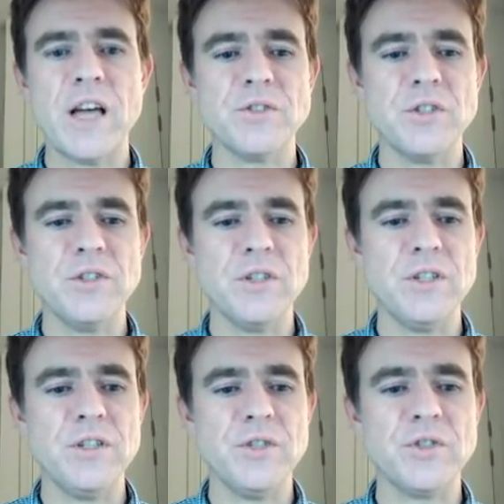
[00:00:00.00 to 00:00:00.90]
as
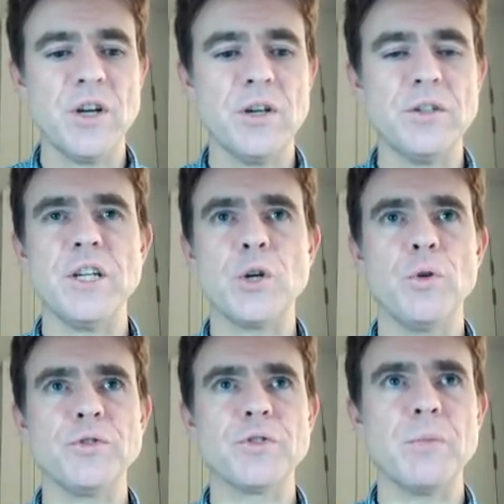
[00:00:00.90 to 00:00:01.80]
indeed is done in
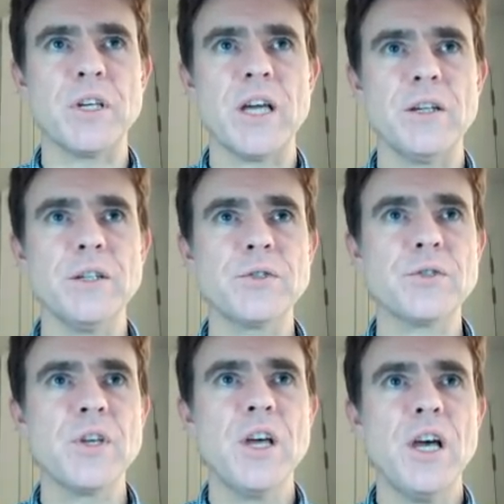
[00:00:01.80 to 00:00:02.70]
quantum mechanics.